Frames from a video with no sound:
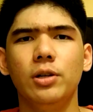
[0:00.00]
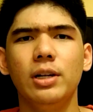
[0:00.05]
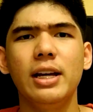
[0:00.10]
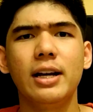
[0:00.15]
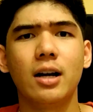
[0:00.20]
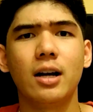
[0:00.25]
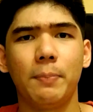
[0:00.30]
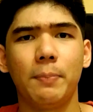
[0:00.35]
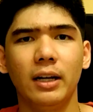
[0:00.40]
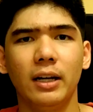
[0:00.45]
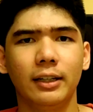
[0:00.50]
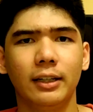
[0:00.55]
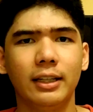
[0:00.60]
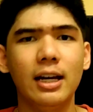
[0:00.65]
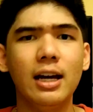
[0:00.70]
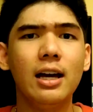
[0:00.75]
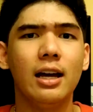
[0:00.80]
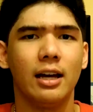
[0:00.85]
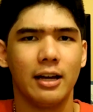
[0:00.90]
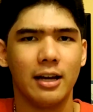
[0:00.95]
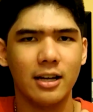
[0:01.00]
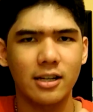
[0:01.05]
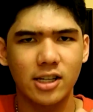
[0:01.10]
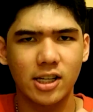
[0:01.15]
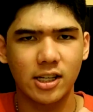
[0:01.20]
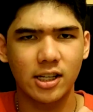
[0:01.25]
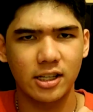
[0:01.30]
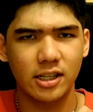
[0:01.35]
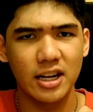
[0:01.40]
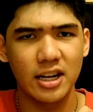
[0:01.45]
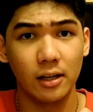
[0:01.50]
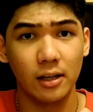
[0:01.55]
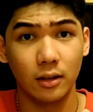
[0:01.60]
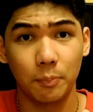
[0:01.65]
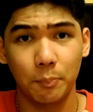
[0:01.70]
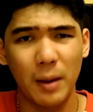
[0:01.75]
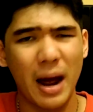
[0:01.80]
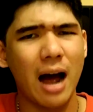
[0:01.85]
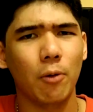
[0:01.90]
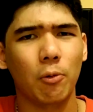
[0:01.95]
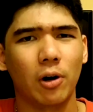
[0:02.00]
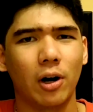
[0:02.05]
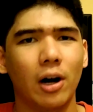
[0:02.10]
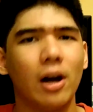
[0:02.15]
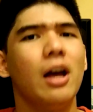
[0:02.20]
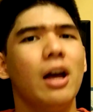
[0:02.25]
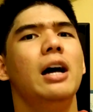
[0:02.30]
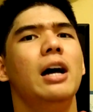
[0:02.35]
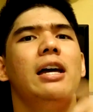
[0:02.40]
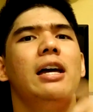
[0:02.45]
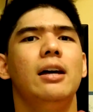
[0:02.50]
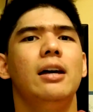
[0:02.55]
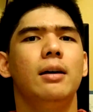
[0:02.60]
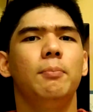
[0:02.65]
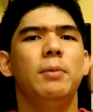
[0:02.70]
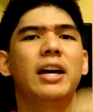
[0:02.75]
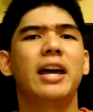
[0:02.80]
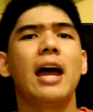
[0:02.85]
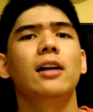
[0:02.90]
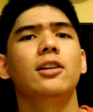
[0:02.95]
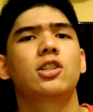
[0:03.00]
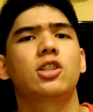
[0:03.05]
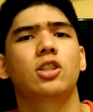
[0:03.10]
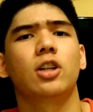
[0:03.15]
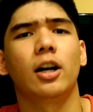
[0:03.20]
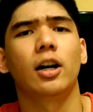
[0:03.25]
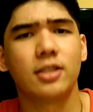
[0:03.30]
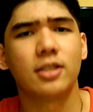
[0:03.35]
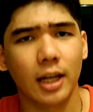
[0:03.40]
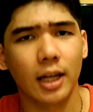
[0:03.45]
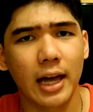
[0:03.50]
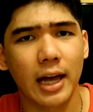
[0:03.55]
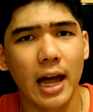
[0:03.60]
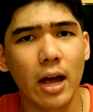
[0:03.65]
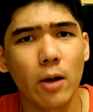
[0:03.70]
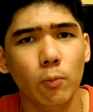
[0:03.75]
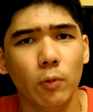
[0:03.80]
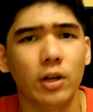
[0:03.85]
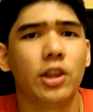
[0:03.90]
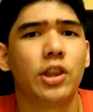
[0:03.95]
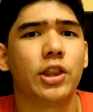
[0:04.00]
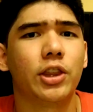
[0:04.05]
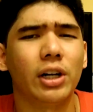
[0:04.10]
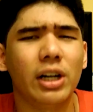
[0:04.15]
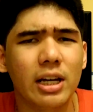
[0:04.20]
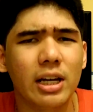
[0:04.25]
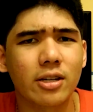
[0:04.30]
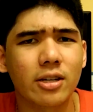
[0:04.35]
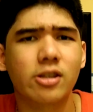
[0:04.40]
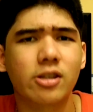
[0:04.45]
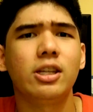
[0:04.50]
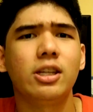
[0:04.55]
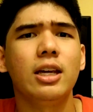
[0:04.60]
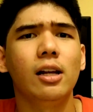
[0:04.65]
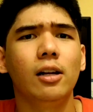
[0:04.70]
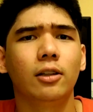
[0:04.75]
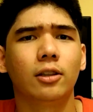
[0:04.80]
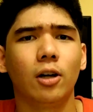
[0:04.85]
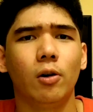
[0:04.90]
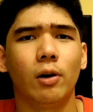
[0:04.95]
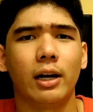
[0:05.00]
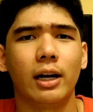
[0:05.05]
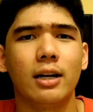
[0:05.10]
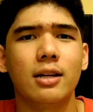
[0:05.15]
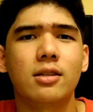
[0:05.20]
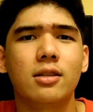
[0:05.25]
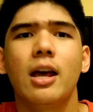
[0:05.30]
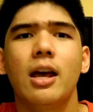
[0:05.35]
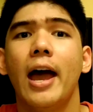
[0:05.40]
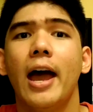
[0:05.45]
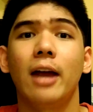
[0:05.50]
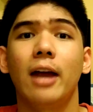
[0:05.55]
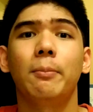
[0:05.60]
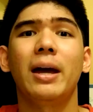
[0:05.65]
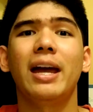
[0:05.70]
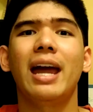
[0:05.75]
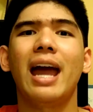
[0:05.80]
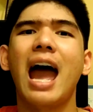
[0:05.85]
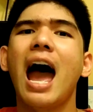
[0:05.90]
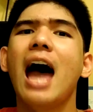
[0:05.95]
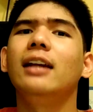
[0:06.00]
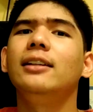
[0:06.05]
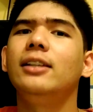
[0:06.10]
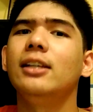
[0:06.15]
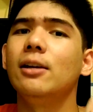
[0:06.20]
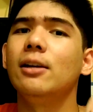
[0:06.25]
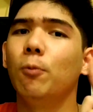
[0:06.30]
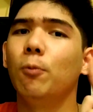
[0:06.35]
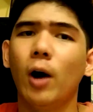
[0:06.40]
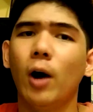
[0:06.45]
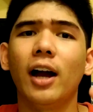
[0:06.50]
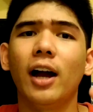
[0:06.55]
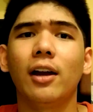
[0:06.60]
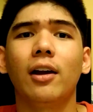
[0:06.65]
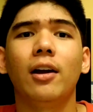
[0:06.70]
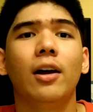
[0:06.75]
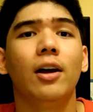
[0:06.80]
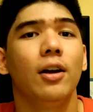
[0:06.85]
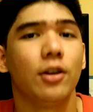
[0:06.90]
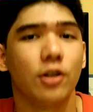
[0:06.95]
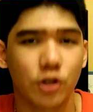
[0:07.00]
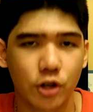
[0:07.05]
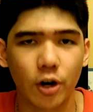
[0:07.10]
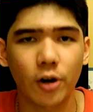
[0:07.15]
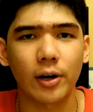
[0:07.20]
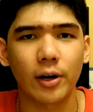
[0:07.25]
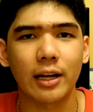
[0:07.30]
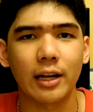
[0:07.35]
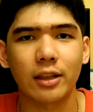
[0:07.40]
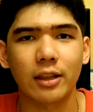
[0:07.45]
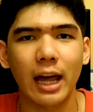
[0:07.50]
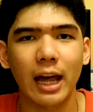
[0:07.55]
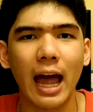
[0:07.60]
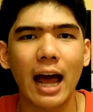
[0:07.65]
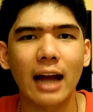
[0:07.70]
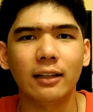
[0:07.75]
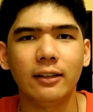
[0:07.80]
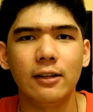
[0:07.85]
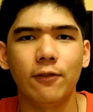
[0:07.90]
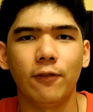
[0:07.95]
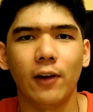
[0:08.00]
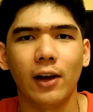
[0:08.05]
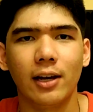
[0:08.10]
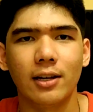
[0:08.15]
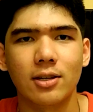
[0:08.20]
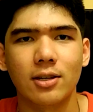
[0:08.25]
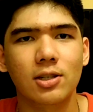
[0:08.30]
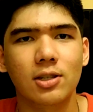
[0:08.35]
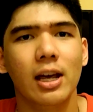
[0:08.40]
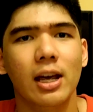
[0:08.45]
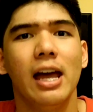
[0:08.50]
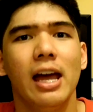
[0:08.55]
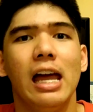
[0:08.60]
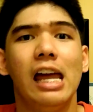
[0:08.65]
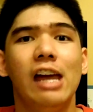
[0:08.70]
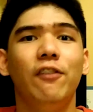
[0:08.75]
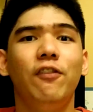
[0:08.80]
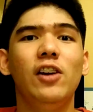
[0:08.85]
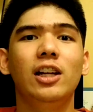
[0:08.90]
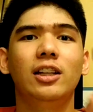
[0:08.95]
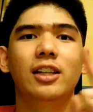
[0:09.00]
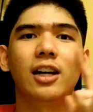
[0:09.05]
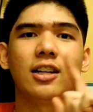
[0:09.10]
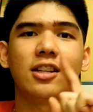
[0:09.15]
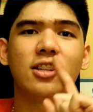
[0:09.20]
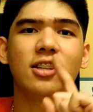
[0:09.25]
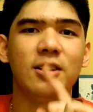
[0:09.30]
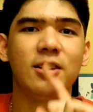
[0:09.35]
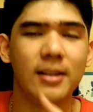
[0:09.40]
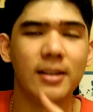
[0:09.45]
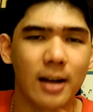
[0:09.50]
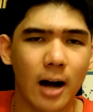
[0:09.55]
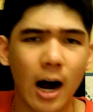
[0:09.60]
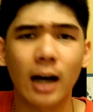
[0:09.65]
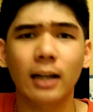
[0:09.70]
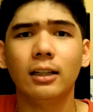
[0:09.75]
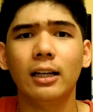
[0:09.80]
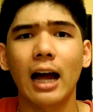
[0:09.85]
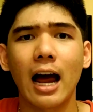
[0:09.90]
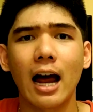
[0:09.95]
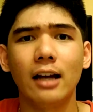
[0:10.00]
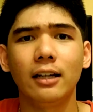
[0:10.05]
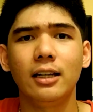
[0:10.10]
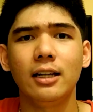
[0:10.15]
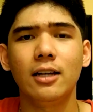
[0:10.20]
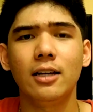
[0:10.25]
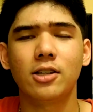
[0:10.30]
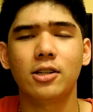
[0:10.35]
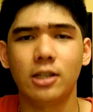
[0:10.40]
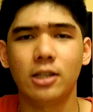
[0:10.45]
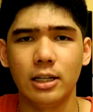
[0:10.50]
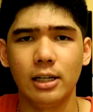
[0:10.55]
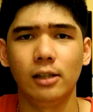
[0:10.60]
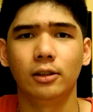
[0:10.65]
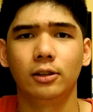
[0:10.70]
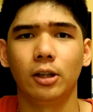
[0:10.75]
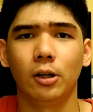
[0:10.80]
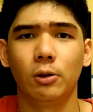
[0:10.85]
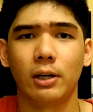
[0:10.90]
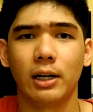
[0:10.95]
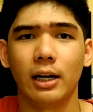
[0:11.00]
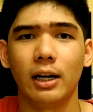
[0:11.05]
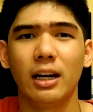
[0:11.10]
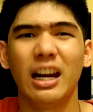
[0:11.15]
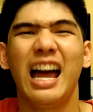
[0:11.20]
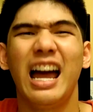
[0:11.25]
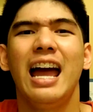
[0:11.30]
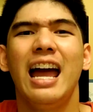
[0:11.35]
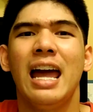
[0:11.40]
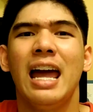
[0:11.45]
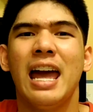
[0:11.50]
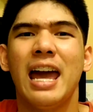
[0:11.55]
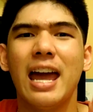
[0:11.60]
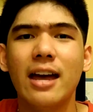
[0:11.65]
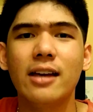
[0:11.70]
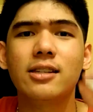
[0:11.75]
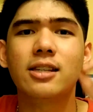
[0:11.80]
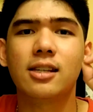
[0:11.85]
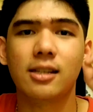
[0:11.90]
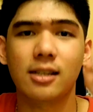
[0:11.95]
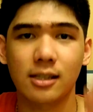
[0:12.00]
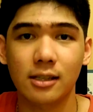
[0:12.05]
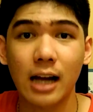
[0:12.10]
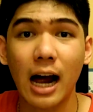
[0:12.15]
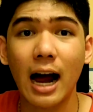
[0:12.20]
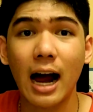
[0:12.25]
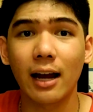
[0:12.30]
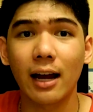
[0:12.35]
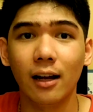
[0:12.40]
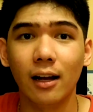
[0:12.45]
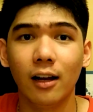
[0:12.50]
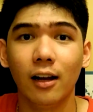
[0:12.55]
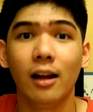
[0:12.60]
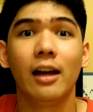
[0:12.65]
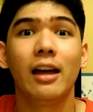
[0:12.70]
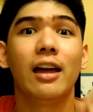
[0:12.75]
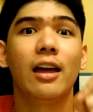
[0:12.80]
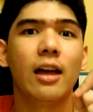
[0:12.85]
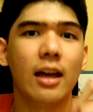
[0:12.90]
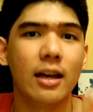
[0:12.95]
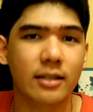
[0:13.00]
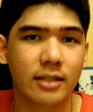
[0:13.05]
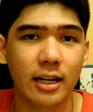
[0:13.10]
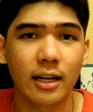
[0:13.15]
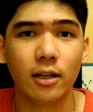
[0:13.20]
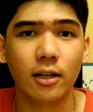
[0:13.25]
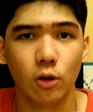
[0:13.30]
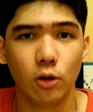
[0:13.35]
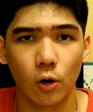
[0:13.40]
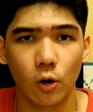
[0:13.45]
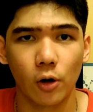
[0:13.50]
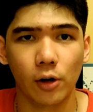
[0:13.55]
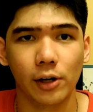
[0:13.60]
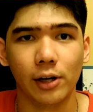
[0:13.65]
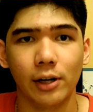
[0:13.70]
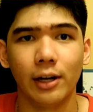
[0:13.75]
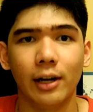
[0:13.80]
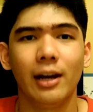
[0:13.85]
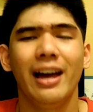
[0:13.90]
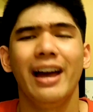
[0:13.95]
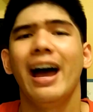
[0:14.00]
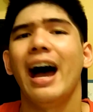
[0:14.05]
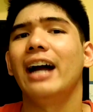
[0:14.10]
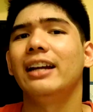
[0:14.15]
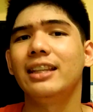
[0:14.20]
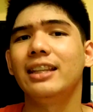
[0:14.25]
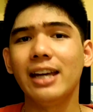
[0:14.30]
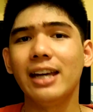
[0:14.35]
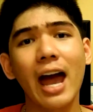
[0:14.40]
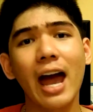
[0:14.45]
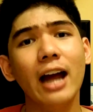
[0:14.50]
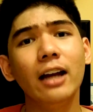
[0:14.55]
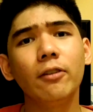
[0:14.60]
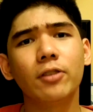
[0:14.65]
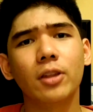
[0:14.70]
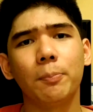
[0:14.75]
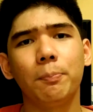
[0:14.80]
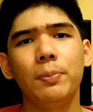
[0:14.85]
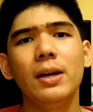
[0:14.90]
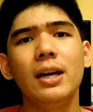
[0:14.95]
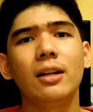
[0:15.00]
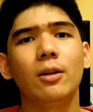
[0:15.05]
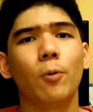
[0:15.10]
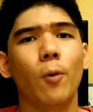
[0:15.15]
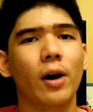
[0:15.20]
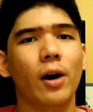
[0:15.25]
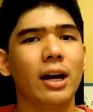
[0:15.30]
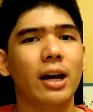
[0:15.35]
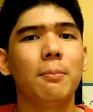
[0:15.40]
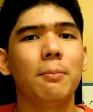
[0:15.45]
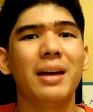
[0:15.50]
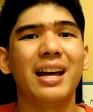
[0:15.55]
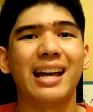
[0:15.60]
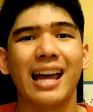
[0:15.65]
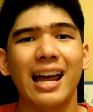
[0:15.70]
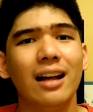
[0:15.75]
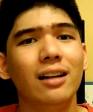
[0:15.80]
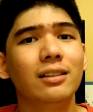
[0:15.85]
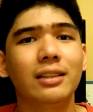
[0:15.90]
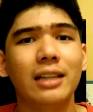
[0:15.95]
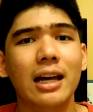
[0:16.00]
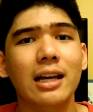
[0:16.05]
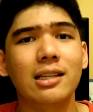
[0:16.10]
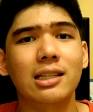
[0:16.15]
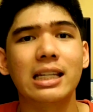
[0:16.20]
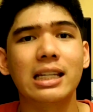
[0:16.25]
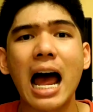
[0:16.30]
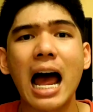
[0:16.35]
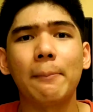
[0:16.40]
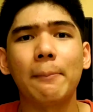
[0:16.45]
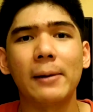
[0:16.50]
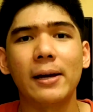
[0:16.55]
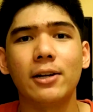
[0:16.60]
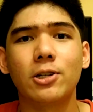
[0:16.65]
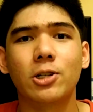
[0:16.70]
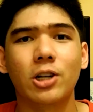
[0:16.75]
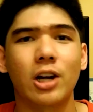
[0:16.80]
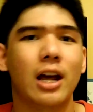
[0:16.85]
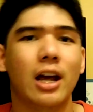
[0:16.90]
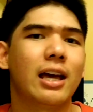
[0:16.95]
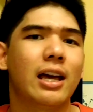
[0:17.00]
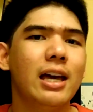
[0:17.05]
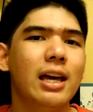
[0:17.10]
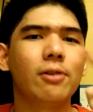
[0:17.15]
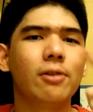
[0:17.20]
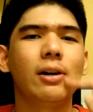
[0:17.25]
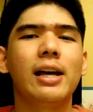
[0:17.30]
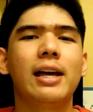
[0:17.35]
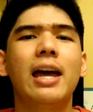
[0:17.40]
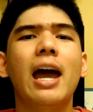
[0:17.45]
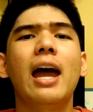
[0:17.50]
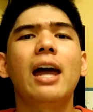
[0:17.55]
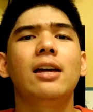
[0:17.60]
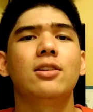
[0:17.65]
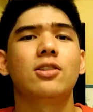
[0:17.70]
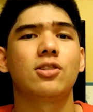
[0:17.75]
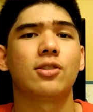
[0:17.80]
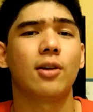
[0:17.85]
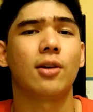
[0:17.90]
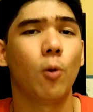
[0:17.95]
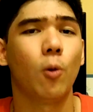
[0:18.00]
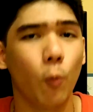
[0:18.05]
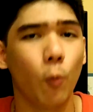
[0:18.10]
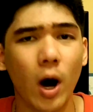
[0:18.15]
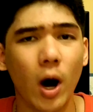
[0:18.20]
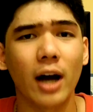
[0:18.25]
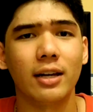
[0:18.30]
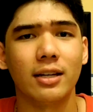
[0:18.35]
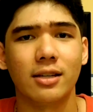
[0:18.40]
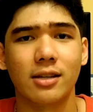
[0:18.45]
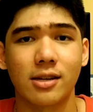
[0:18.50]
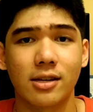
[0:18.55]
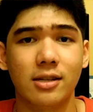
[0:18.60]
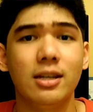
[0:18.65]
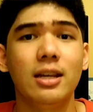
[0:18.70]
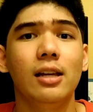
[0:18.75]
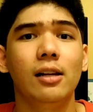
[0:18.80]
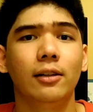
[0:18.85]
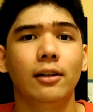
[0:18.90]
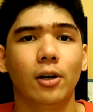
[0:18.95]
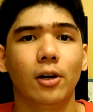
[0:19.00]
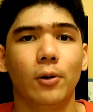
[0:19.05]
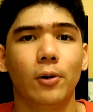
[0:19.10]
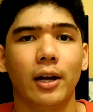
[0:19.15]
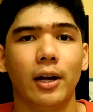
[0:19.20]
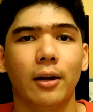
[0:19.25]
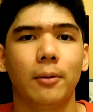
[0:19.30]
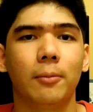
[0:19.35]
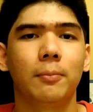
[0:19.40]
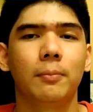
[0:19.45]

unique ability is Sealed Power. MIkhail starts the game with 3 seal tokens and may ante 1 during the ante phase. If he does not ante a seal token, his style is ignored. At the end of the beat wherein MIkhail takes damage, he regains 1 seal token.